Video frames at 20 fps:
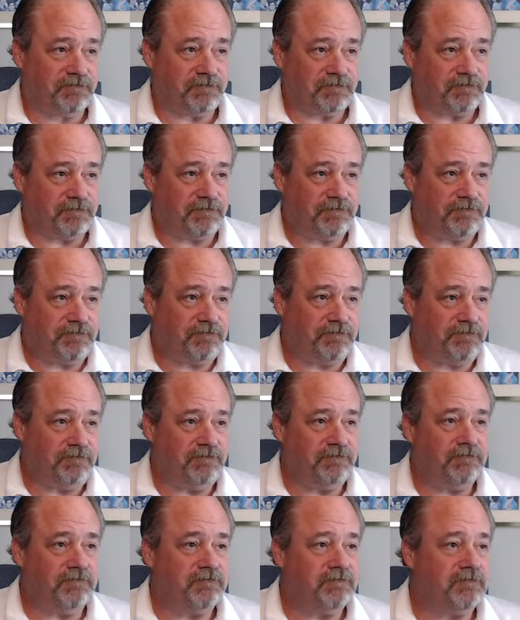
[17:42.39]

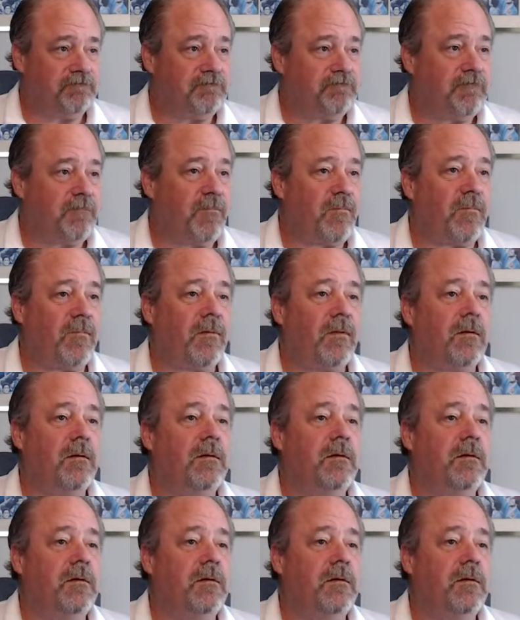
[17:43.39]
No one is speaking in this clip.